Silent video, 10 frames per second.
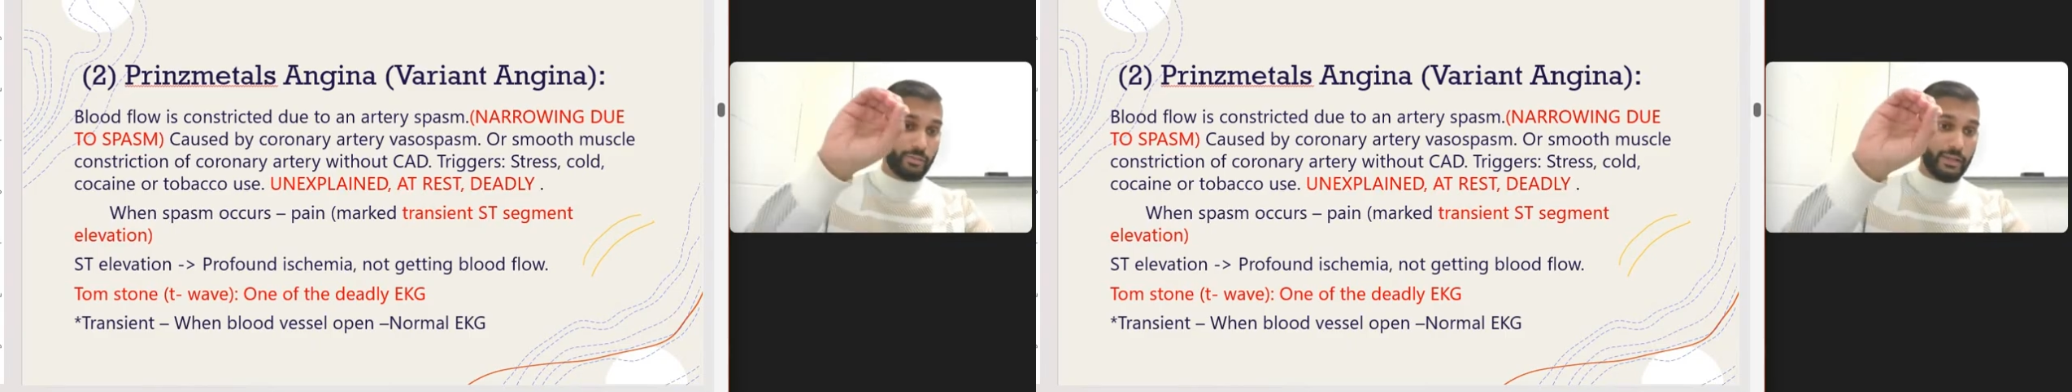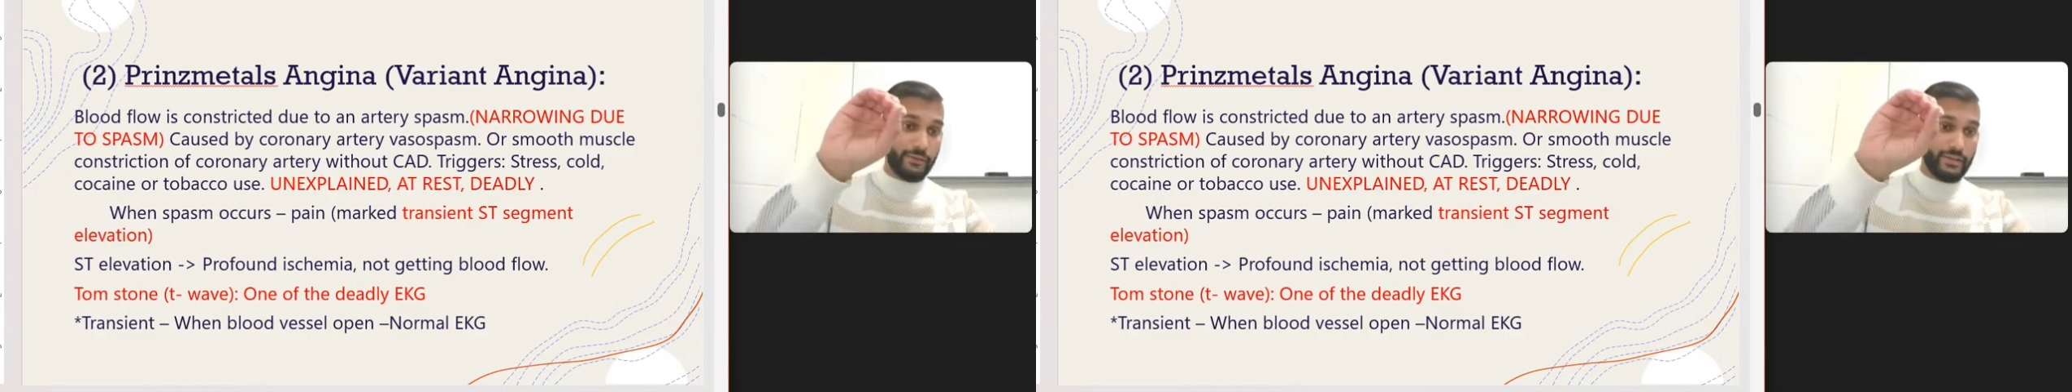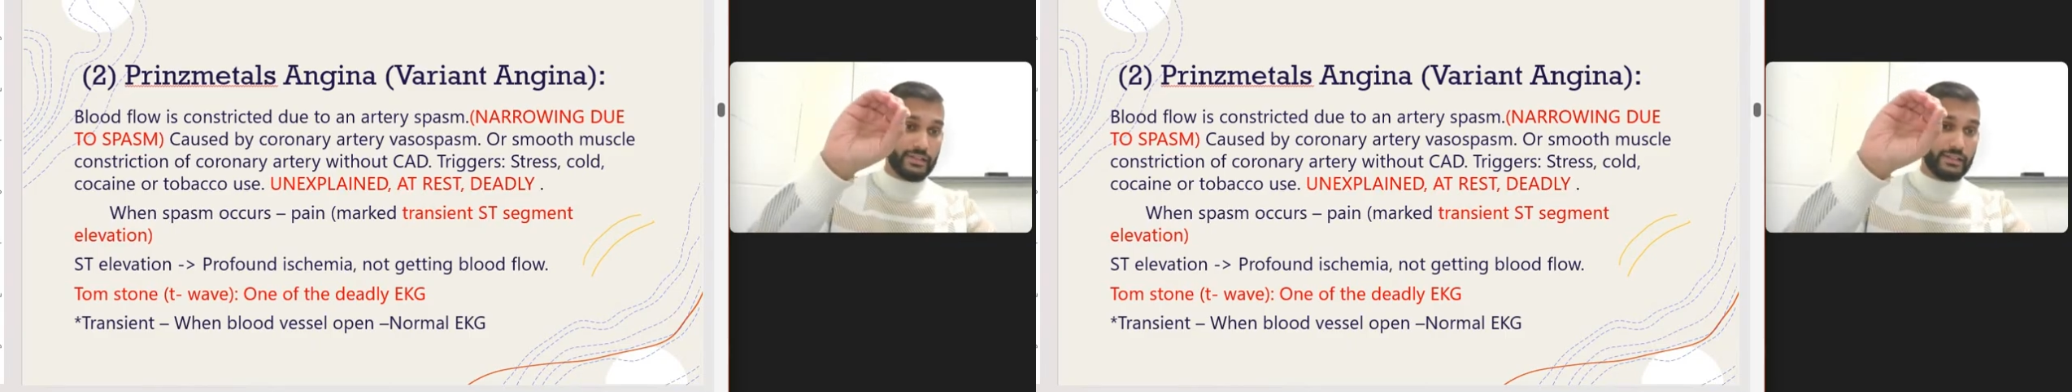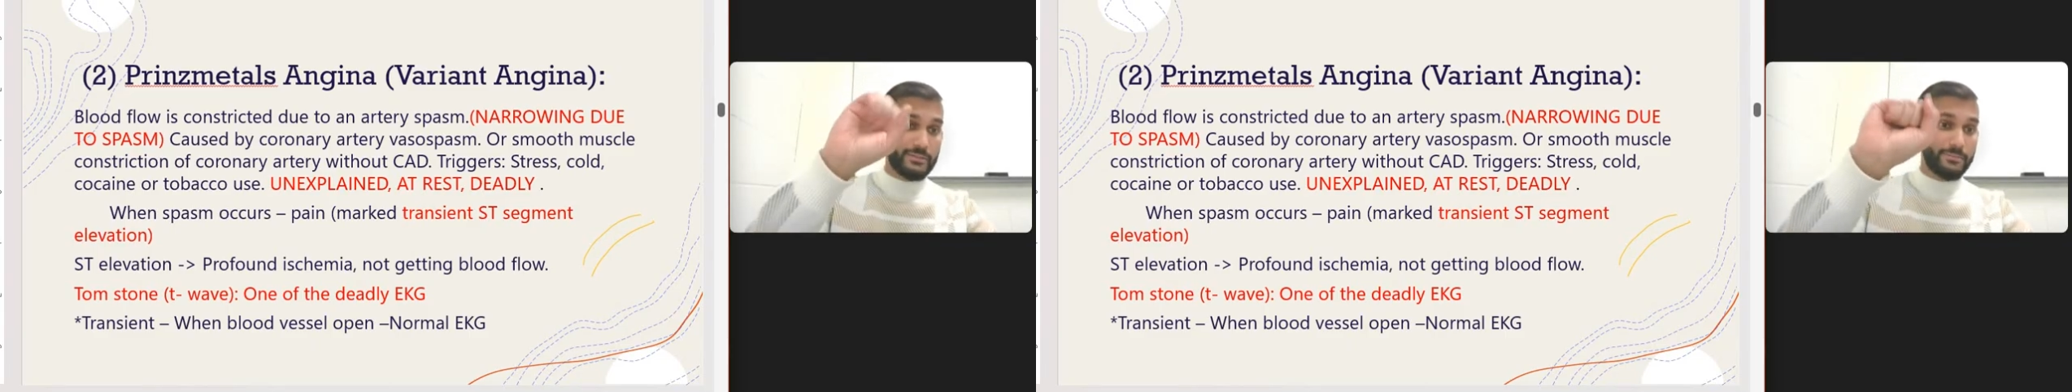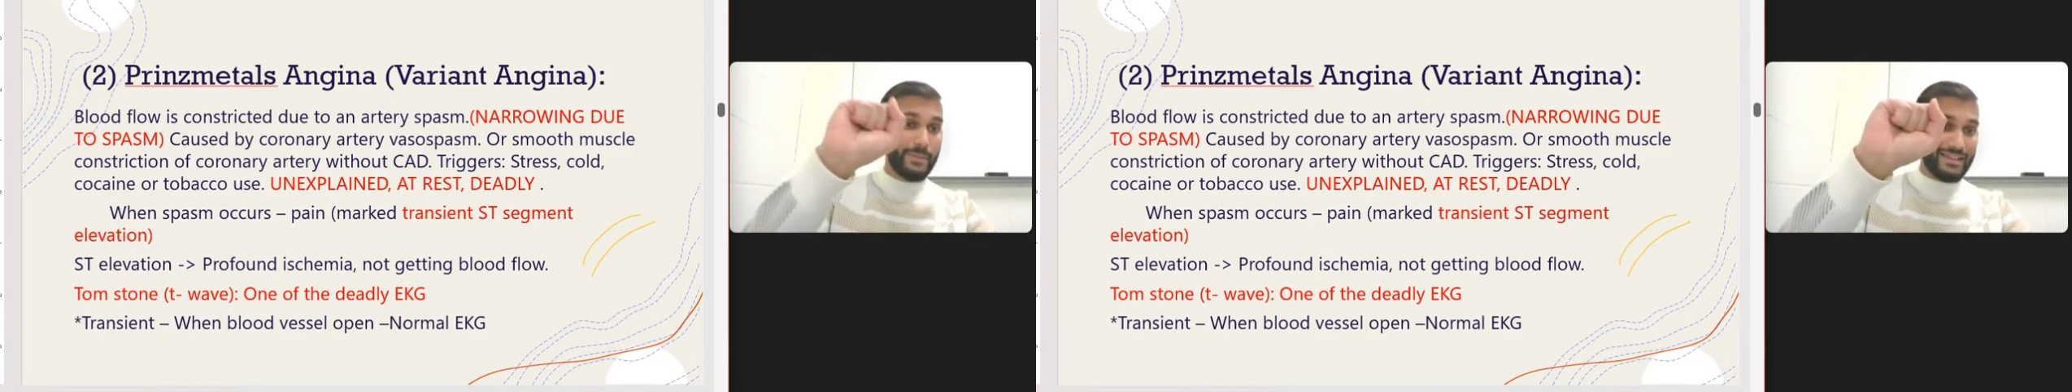blood vessel, it
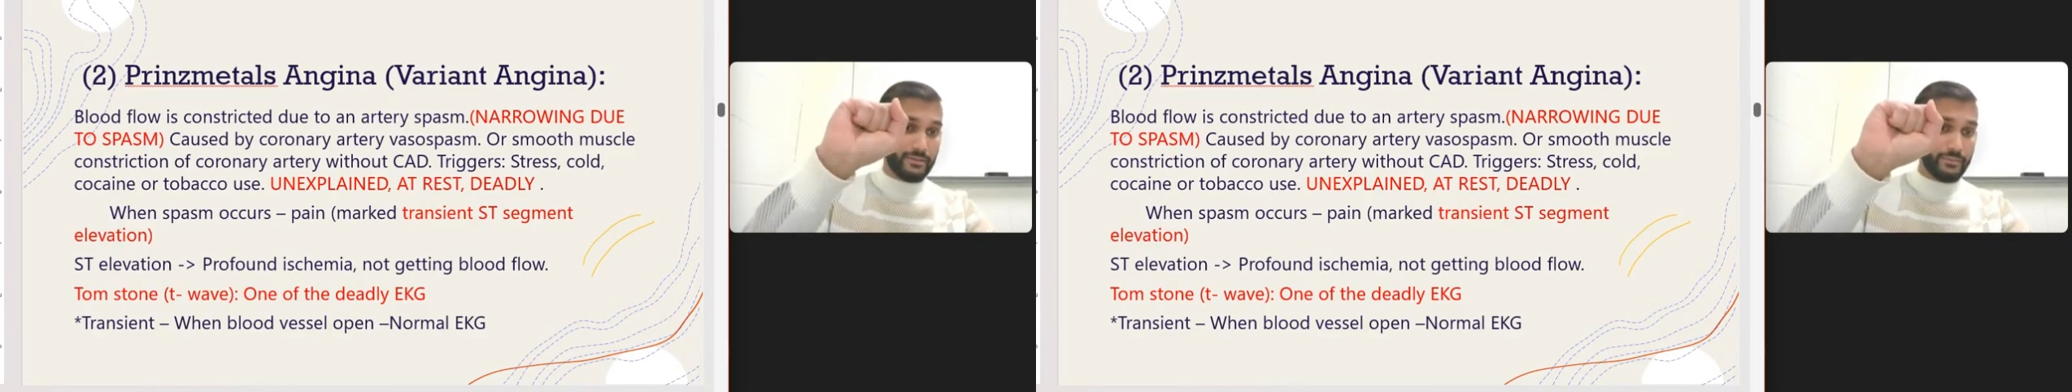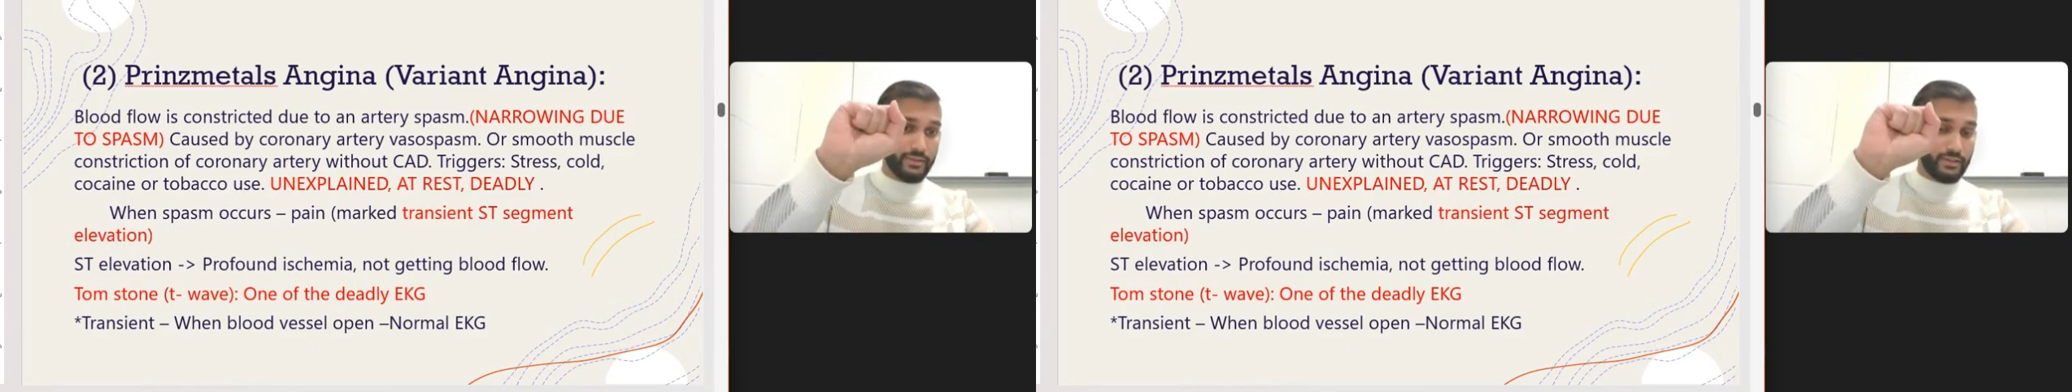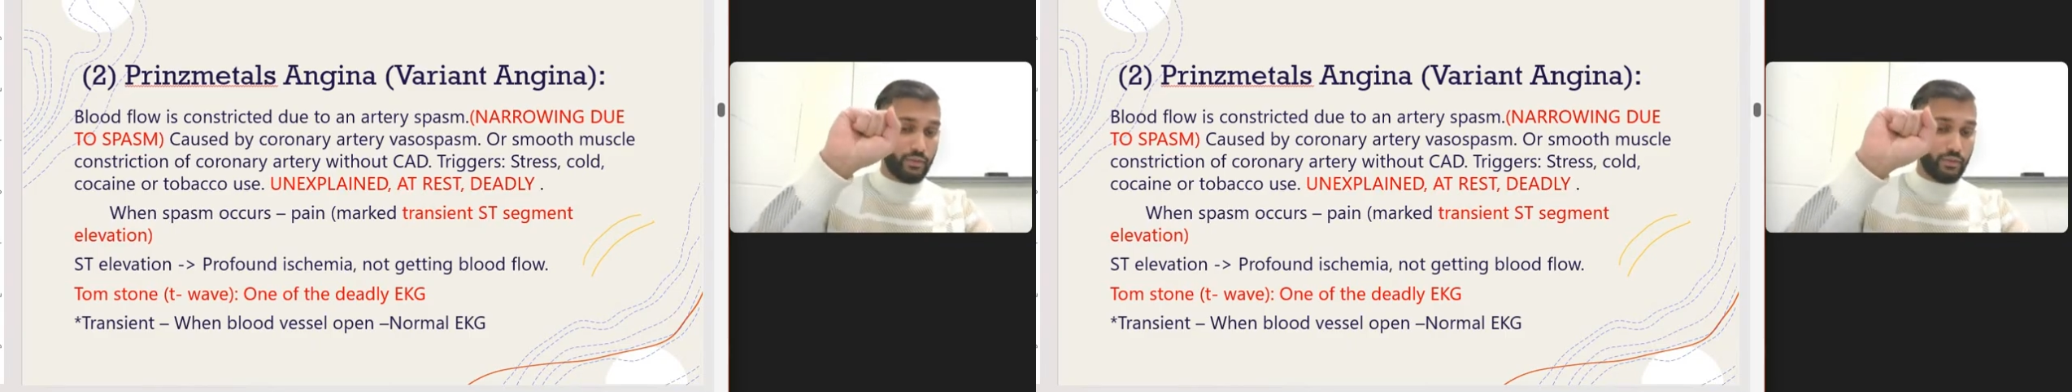spasms.